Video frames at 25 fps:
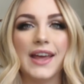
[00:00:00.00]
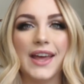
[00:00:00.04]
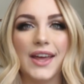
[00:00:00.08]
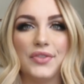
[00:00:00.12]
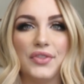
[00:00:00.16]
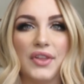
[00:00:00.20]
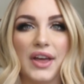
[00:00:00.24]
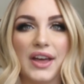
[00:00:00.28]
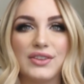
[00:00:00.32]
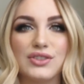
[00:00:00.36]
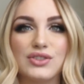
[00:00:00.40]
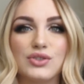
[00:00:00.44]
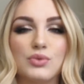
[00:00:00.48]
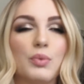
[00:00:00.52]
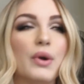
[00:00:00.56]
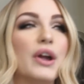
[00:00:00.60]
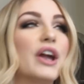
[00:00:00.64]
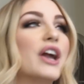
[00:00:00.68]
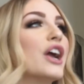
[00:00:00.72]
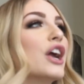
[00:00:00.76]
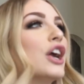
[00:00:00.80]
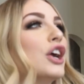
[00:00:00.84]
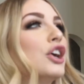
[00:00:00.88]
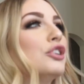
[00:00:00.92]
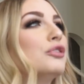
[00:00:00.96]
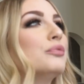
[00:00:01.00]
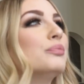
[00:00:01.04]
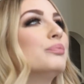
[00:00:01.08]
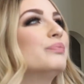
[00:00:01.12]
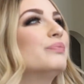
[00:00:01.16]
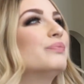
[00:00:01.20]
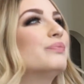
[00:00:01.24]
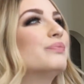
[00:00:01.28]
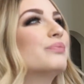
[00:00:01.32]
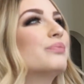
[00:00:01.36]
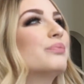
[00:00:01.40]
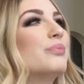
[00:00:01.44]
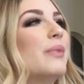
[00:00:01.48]
and that's where
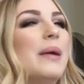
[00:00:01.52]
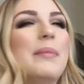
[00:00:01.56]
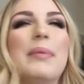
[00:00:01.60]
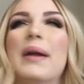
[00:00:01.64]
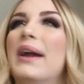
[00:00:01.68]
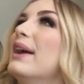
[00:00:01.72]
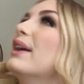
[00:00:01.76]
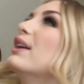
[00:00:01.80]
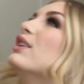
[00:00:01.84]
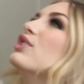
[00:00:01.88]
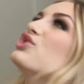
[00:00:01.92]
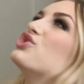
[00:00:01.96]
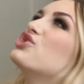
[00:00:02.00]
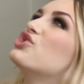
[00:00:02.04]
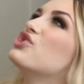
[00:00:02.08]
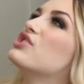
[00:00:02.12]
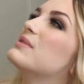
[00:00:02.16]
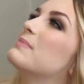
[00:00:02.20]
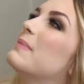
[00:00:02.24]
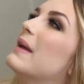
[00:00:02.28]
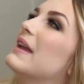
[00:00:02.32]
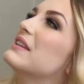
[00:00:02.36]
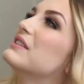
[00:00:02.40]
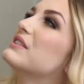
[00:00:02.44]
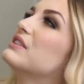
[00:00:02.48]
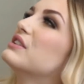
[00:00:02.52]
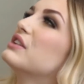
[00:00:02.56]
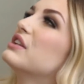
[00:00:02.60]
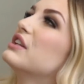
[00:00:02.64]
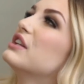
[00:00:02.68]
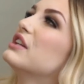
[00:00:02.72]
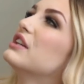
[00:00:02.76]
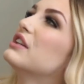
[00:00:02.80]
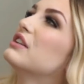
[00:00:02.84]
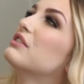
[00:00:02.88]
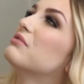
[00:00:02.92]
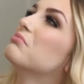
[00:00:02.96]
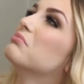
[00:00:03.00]
my parents just
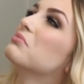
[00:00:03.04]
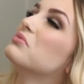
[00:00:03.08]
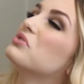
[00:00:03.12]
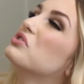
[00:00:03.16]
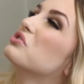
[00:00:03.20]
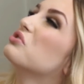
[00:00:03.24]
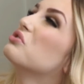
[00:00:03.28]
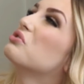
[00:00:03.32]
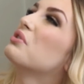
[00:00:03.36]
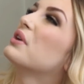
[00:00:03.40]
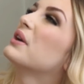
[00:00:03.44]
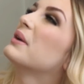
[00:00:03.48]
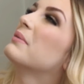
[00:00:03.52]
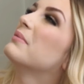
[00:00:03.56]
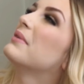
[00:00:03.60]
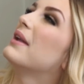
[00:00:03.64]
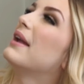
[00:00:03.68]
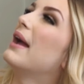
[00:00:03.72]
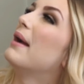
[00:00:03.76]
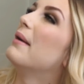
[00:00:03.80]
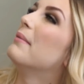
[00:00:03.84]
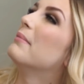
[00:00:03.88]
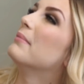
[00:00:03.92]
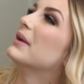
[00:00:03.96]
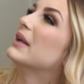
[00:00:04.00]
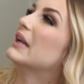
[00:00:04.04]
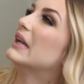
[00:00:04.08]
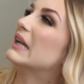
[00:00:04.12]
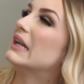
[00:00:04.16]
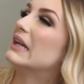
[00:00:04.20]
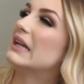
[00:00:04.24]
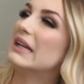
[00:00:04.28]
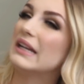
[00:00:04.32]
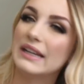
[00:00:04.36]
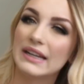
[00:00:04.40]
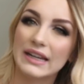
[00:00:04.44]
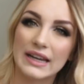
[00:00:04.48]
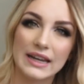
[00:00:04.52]
basically screamed at
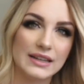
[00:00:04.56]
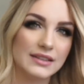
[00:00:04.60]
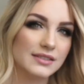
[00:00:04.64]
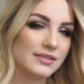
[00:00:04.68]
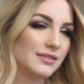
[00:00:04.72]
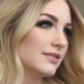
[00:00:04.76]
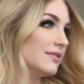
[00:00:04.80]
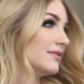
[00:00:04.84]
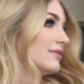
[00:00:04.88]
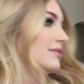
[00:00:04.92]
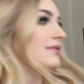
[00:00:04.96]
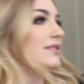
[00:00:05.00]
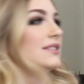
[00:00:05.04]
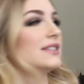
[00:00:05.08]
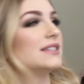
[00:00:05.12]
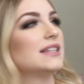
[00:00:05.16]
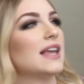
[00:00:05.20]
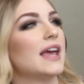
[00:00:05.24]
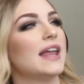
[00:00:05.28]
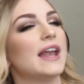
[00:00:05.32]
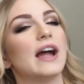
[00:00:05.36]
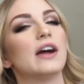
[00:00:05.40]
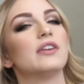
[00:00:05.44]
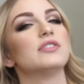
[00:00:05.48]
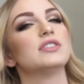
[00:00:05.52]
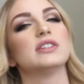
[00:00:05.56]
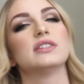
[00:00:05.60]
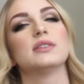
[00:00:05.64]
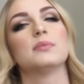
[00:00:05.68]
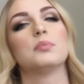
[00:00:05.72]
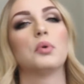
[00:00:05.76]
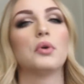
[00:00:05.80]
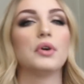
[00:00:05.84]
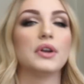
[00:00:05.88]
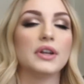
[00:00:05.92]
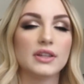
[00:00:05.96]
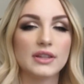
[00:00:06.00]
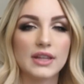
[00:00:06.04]
me and said how
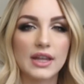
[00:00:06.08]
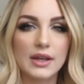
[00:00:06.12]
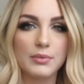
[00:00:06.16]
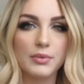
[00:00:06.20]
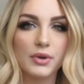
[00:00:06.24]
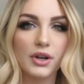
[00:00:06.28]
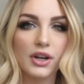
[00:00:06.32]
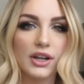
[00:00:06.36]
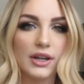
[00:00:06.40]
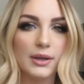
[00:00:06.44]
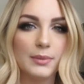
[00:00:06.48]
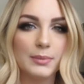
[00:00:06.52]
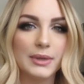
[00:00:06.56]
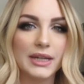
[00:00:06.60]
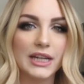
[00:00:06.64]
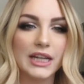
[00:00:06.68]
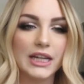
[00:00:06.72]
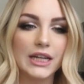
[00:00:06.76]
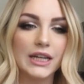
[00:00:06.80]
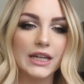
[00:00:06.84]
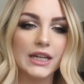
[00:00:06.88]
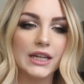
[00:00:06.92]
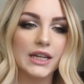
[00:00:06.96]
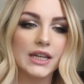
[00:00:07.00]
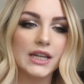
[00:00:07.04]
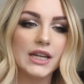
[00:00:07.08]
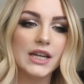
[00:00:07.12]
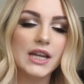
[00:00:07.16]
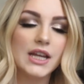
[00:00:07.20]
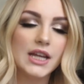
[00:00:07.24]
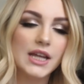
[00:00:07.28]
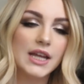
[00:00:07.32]
disappointed they were in me